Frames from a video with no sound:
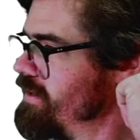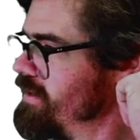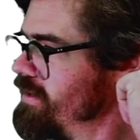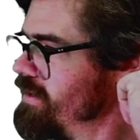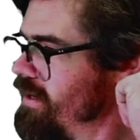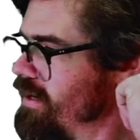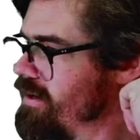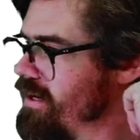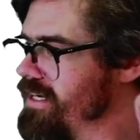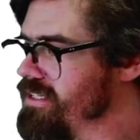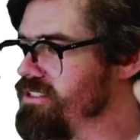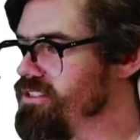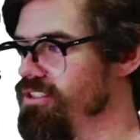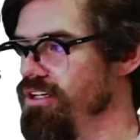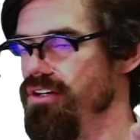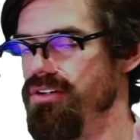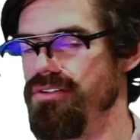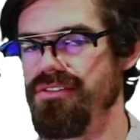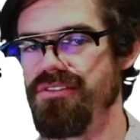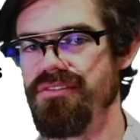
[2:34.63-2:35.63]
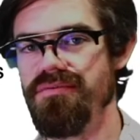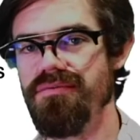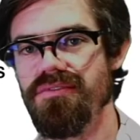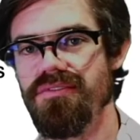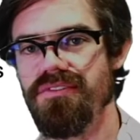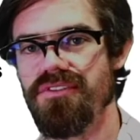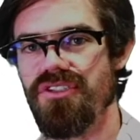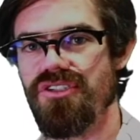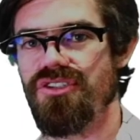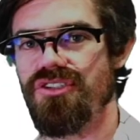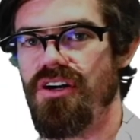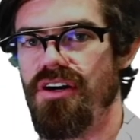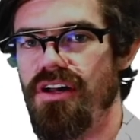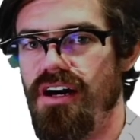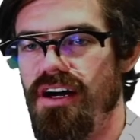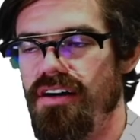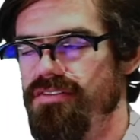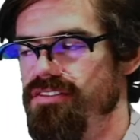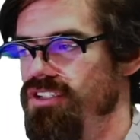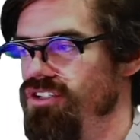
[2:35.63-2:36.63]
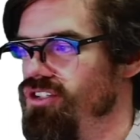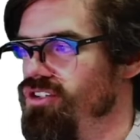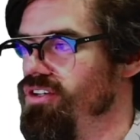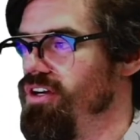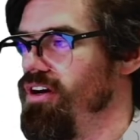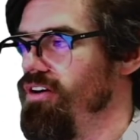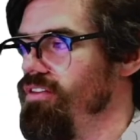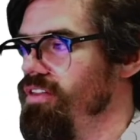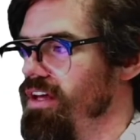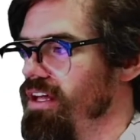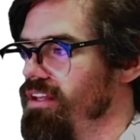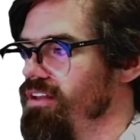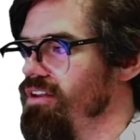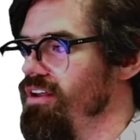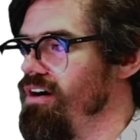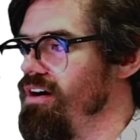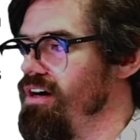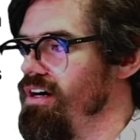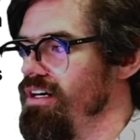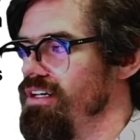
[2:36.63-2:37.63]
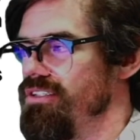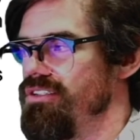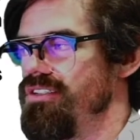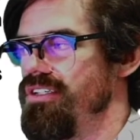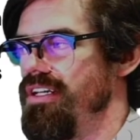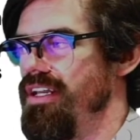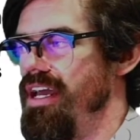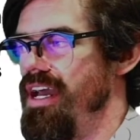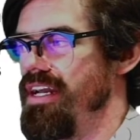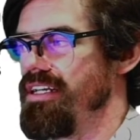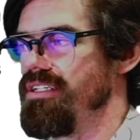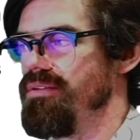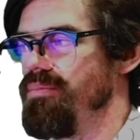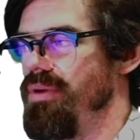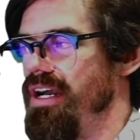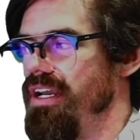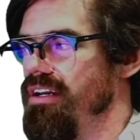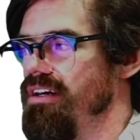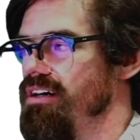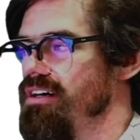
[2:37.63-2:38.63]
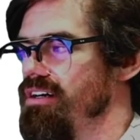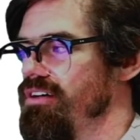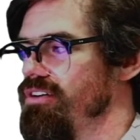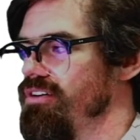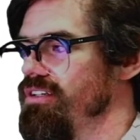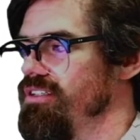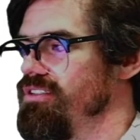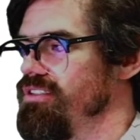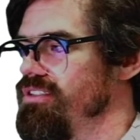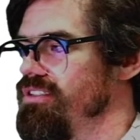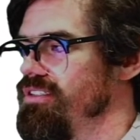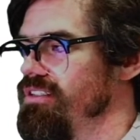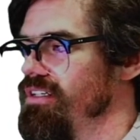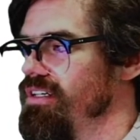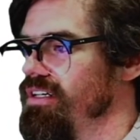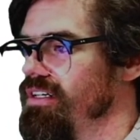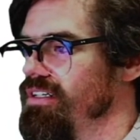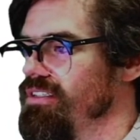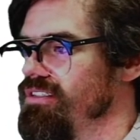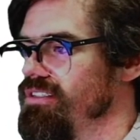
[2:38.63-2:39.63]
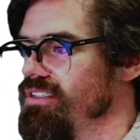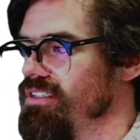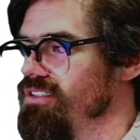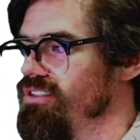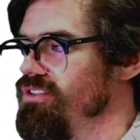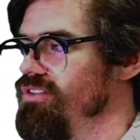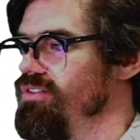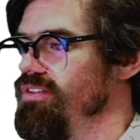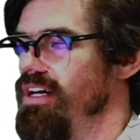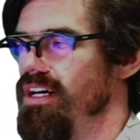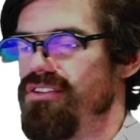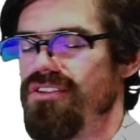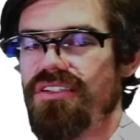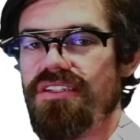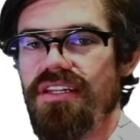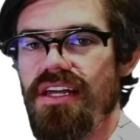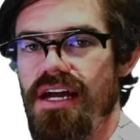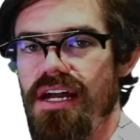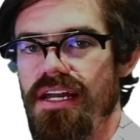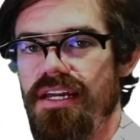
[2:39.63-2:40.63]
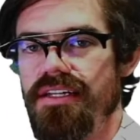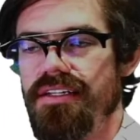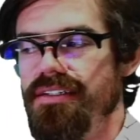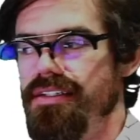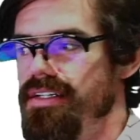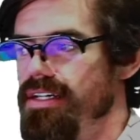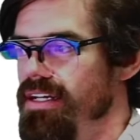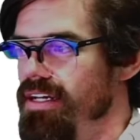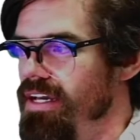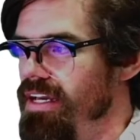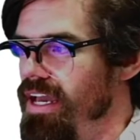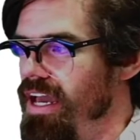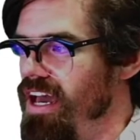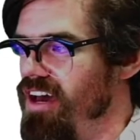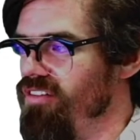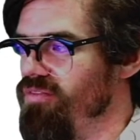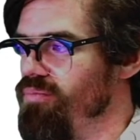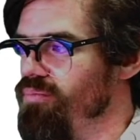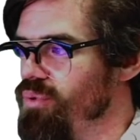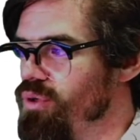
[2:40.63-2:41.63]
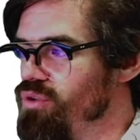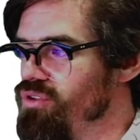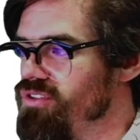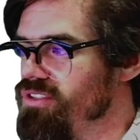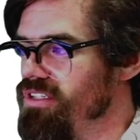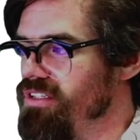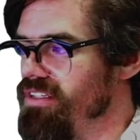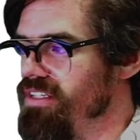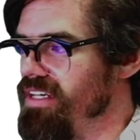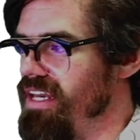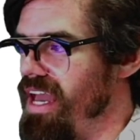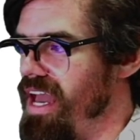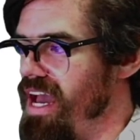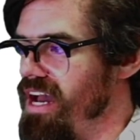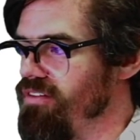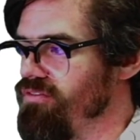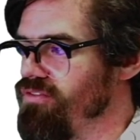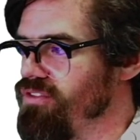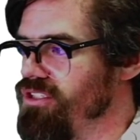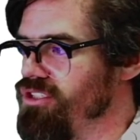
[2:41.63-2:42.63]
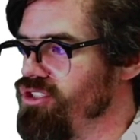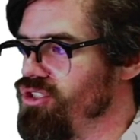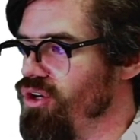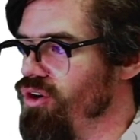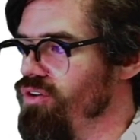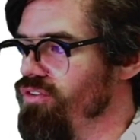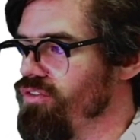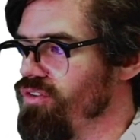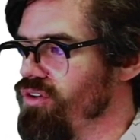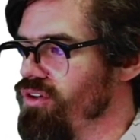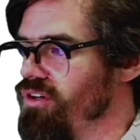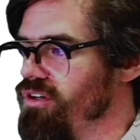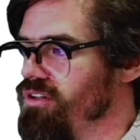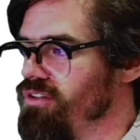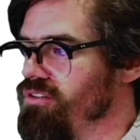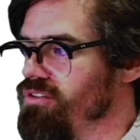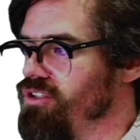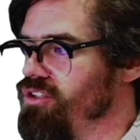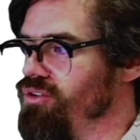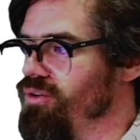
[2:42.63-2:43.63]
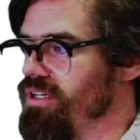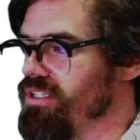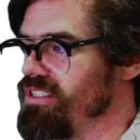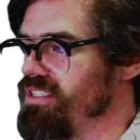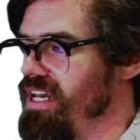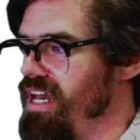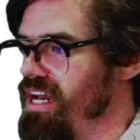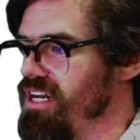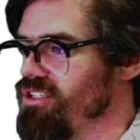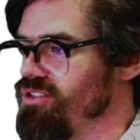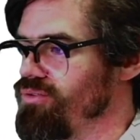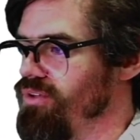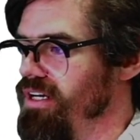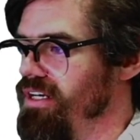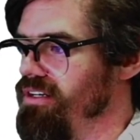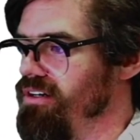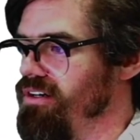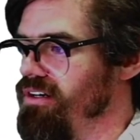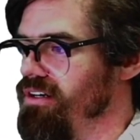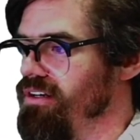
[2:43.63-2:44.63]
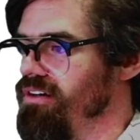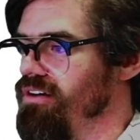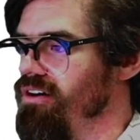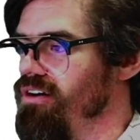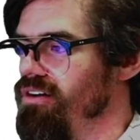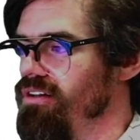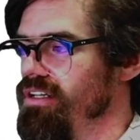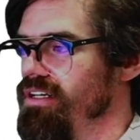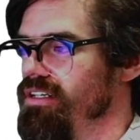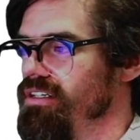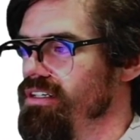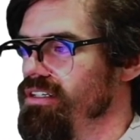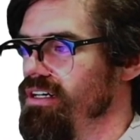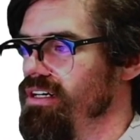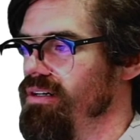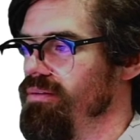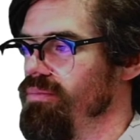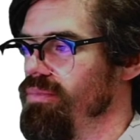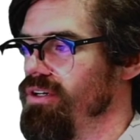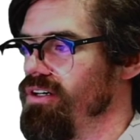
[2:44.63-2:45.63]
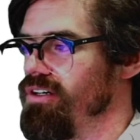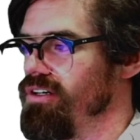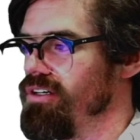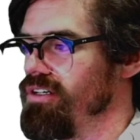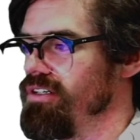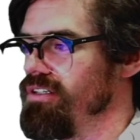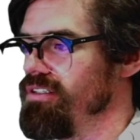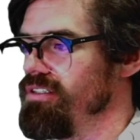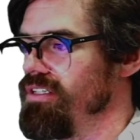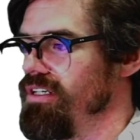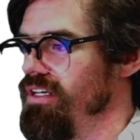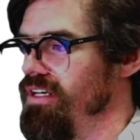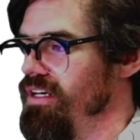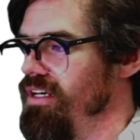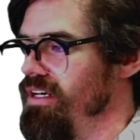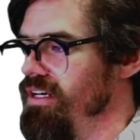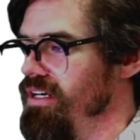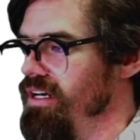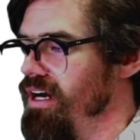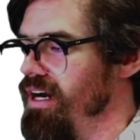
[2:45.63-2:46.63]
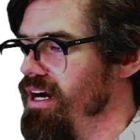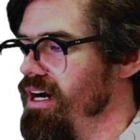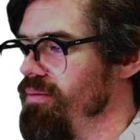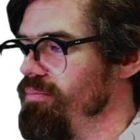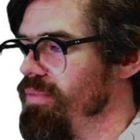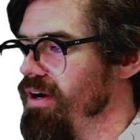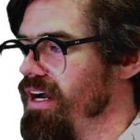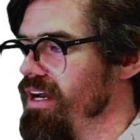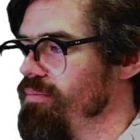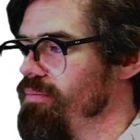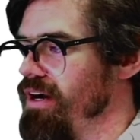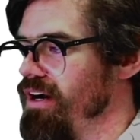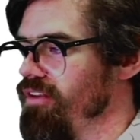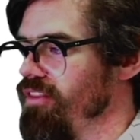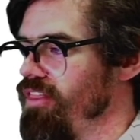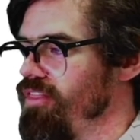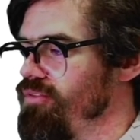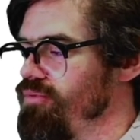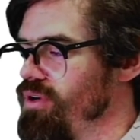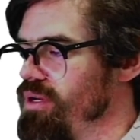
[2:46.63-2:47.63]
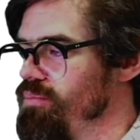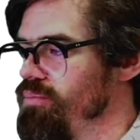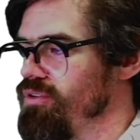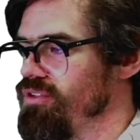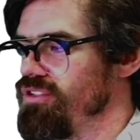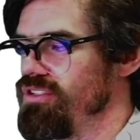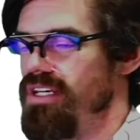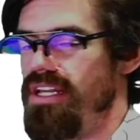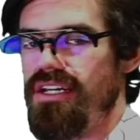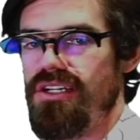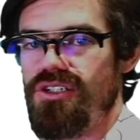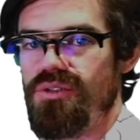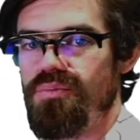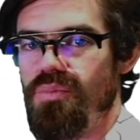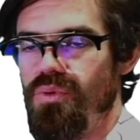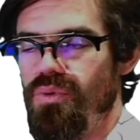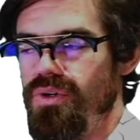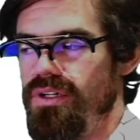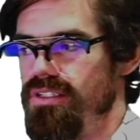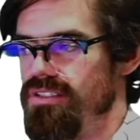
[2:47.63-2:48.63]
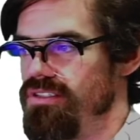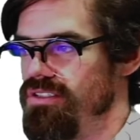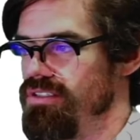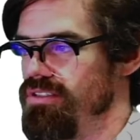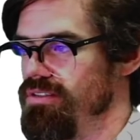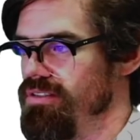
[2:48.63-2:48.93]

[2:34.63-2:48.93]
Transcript: All right, so to start off, did you know that laws enacted by Congress since 2009 have boosted the average overall U.S. tax rate on all income earned by about 3 percentage points?